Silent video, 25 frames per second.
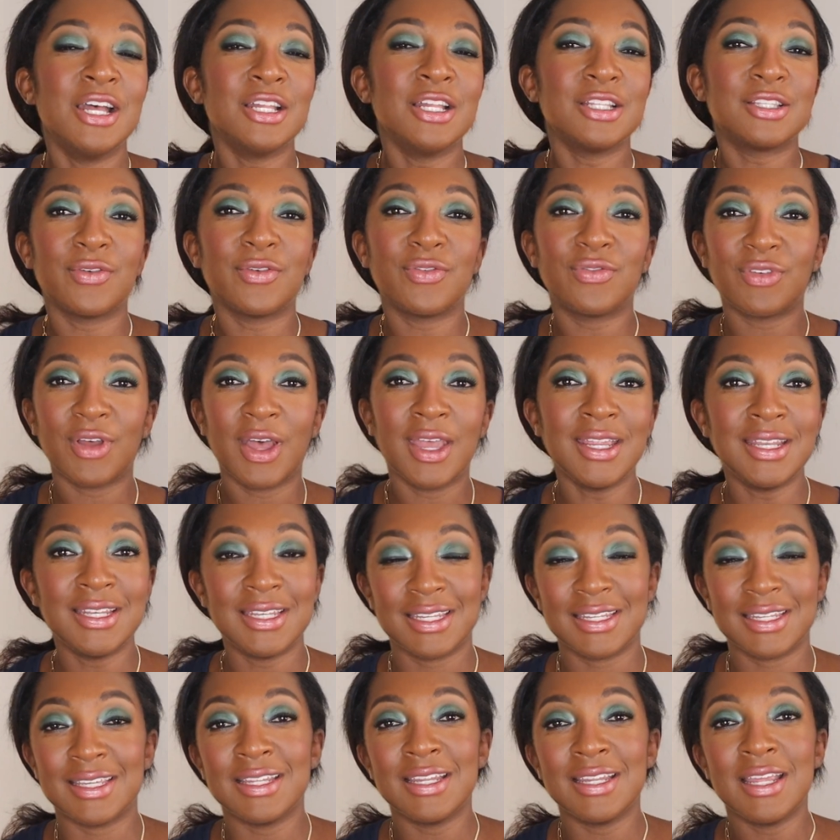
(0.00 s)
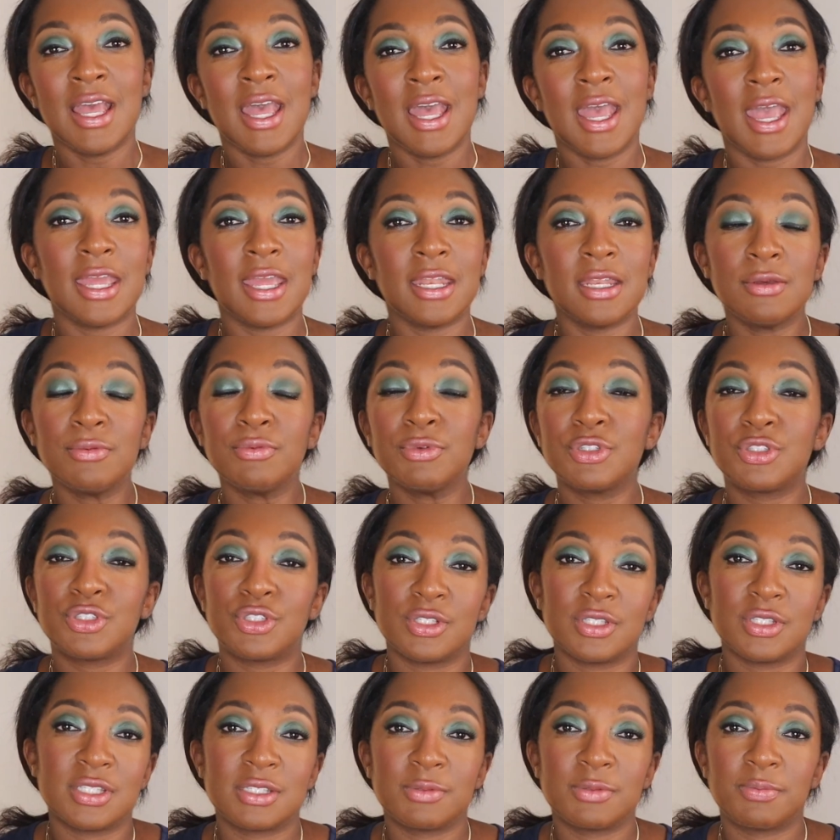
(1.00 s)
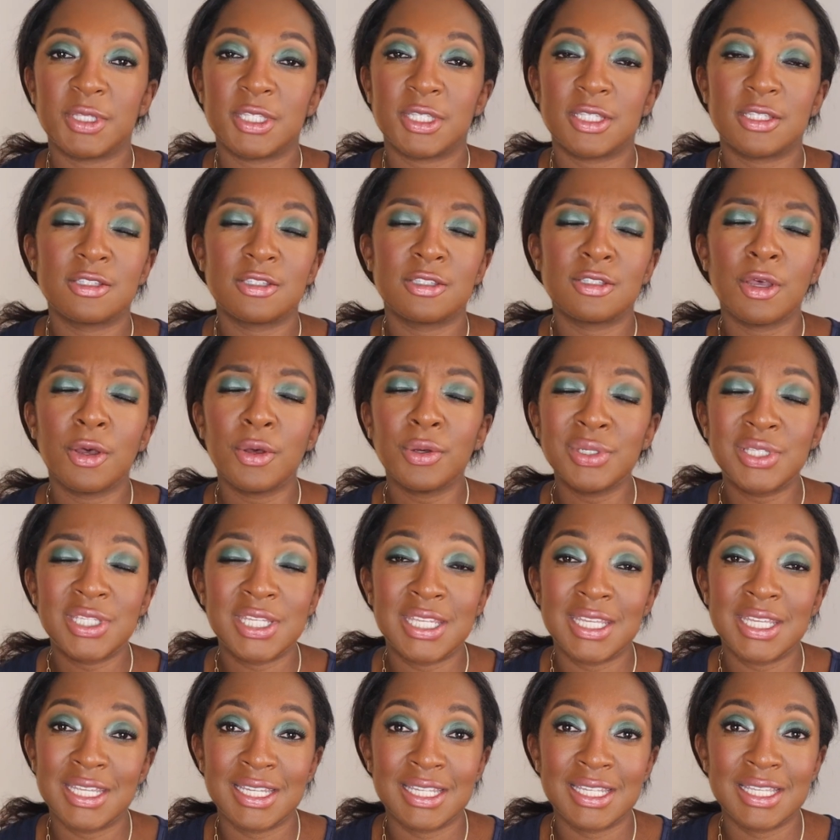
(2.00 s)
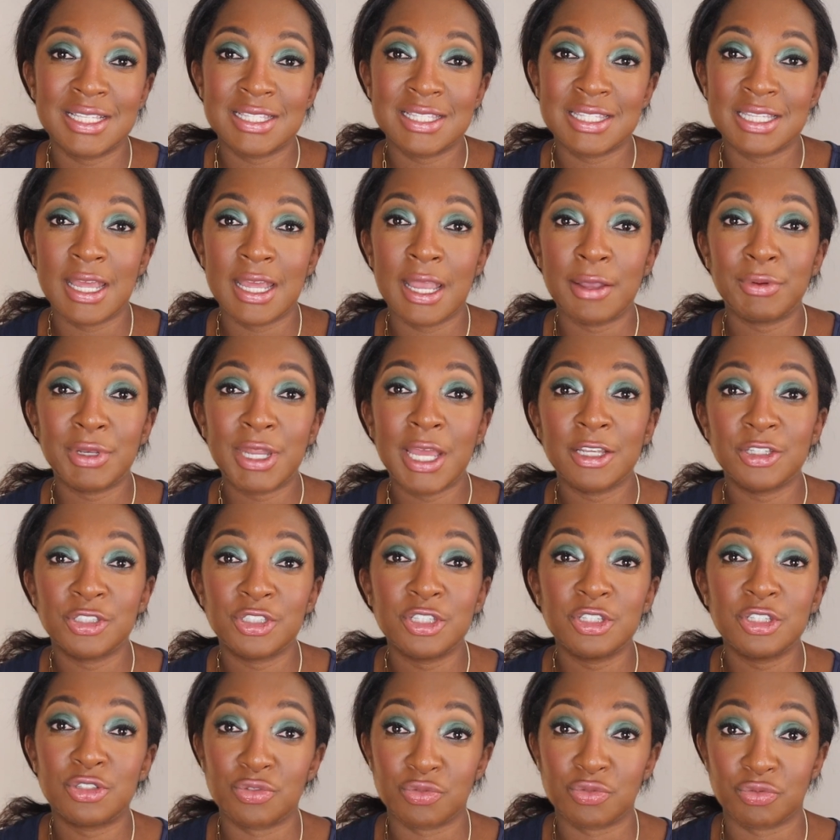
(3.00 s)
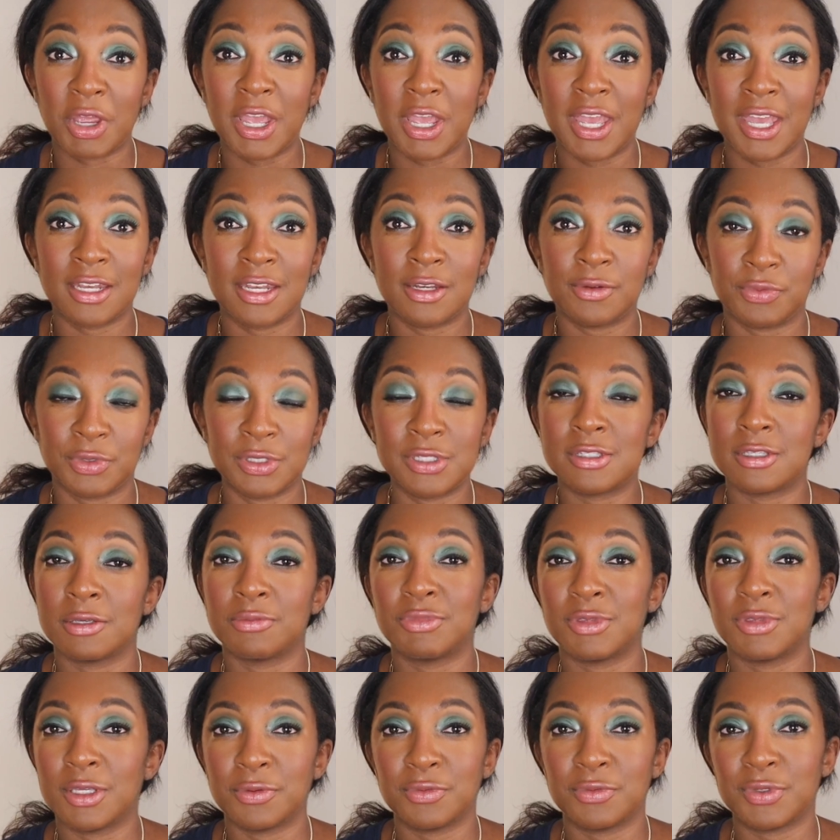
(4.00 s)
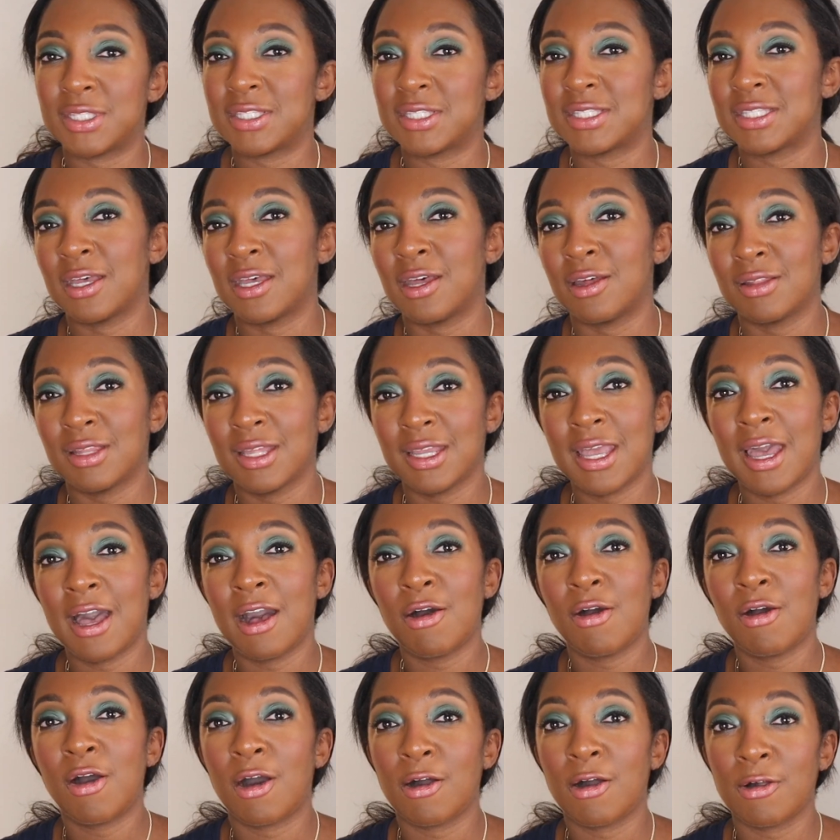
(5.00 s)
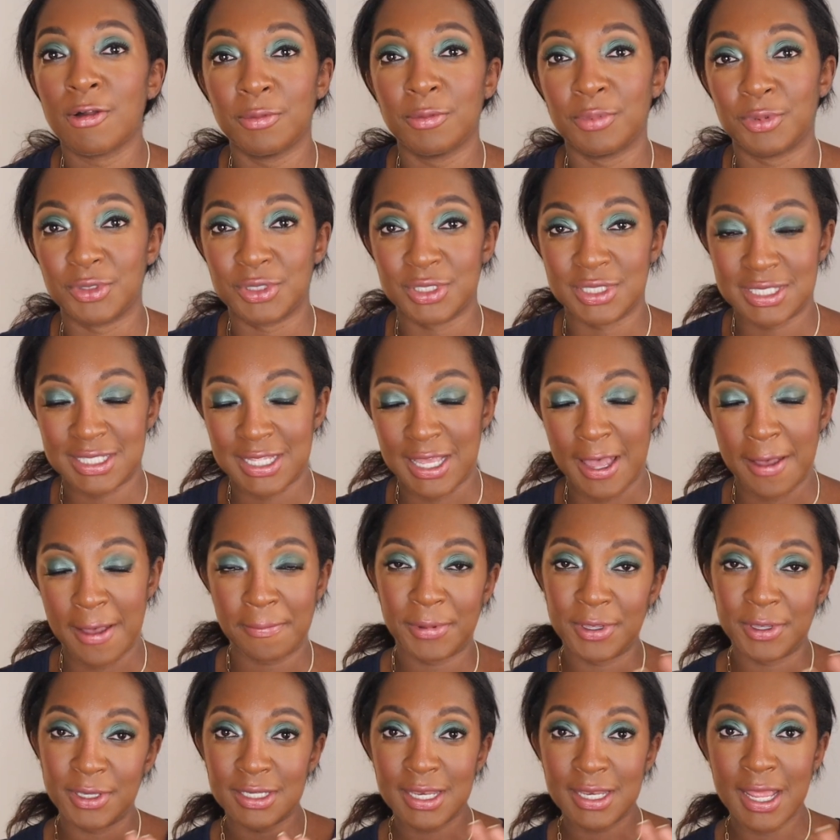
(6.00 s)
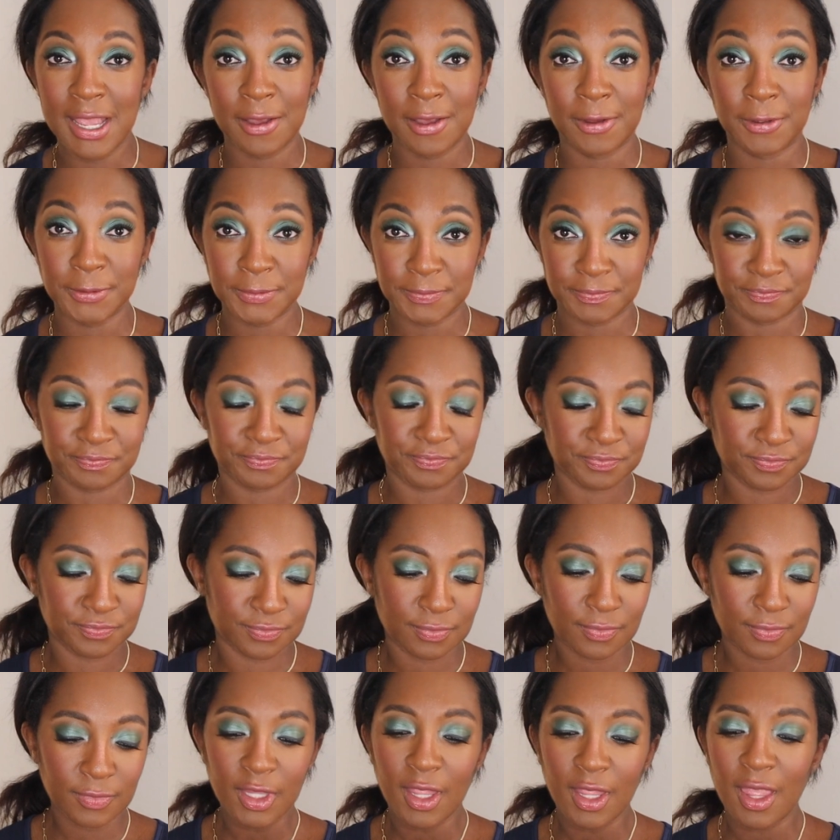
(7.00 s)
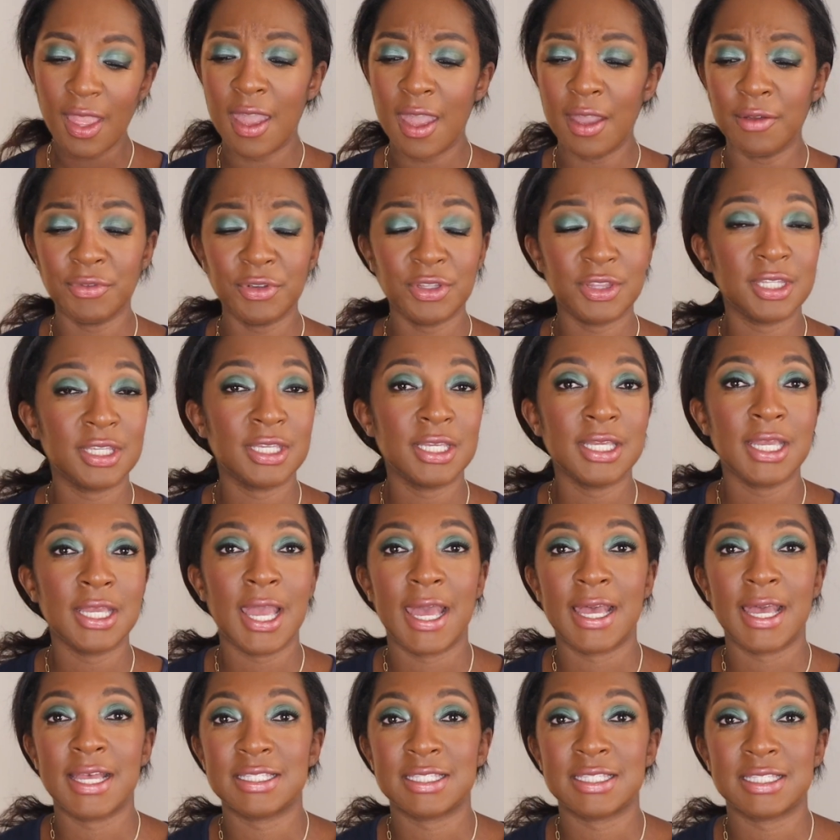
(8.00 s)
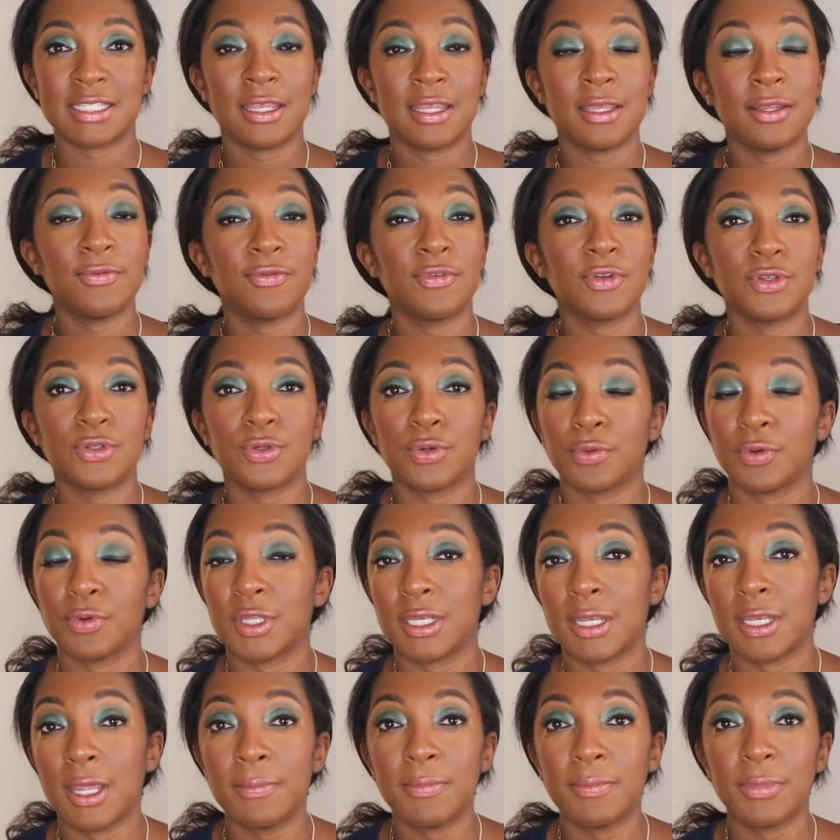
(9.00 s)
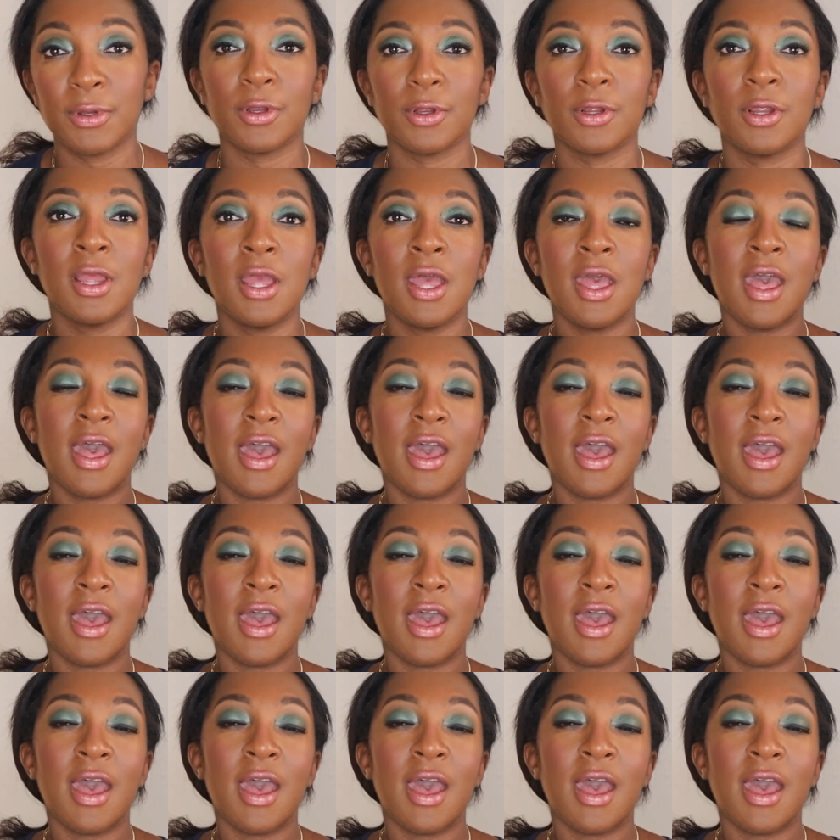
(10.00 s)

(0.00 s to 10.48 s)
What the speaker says: to find it, and it would just be so tedious, and I would actually dread when something would sell. Like, how horrible is that? But now, everything has an inventory number.